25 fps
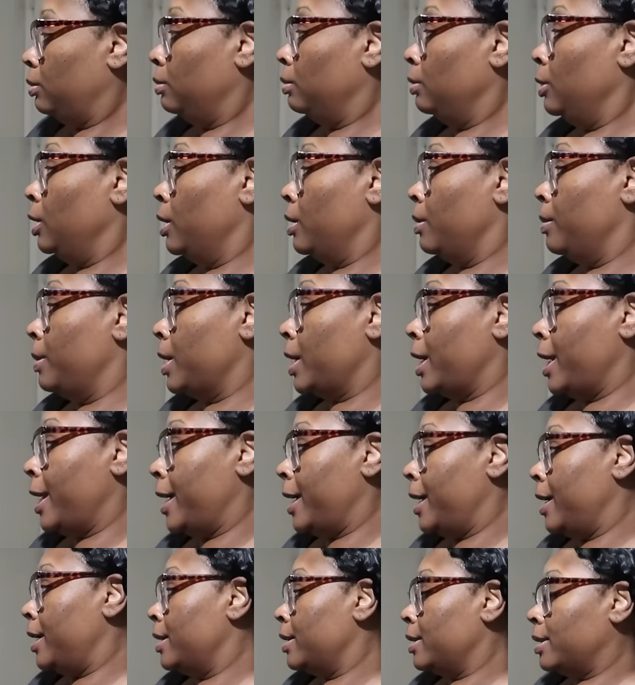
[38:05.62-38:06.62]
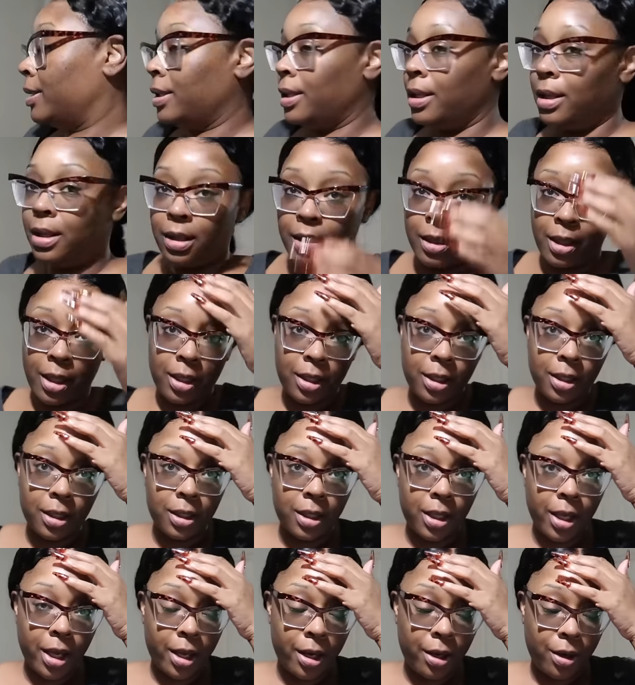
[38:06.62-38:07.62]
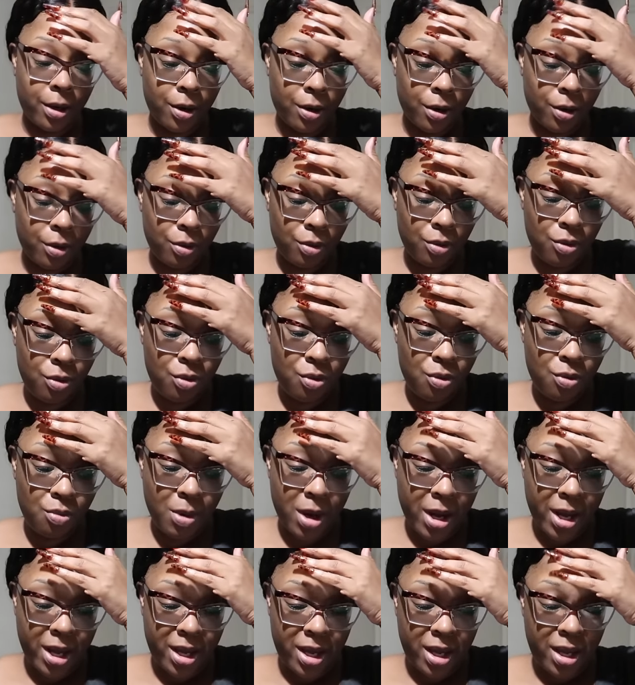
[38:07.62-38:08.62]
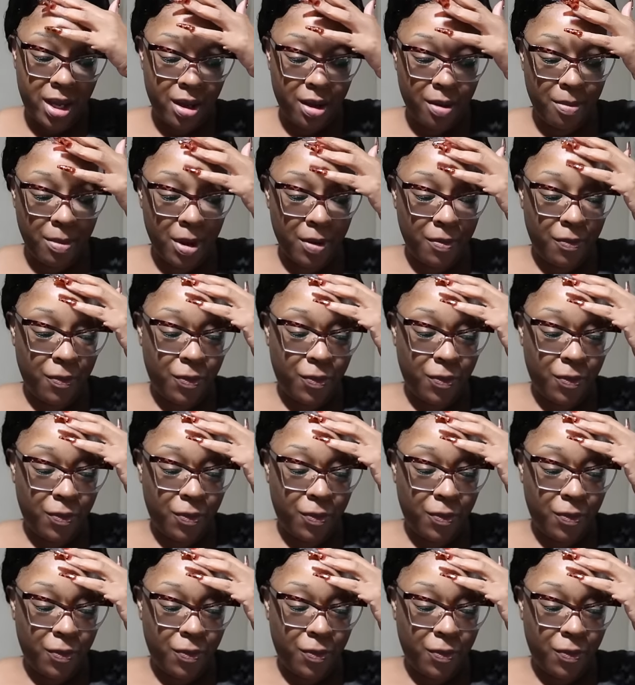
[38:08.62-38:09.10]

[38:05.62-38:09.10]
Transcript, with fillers: Look at my glasses, they just out of there. Ooh, my head, my